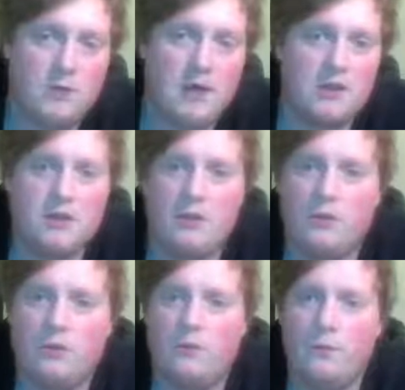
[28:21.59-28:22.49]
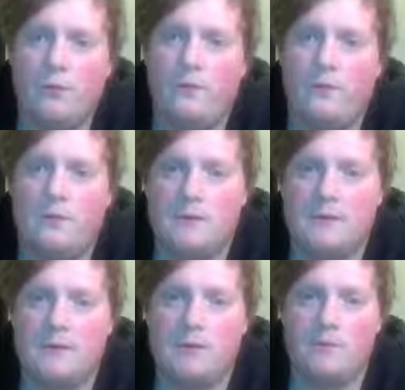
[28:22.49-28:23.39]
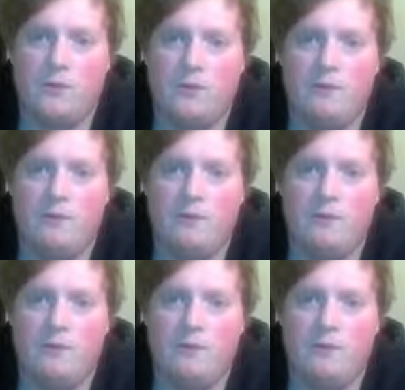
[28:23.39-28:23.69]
actually a good move, says the computer,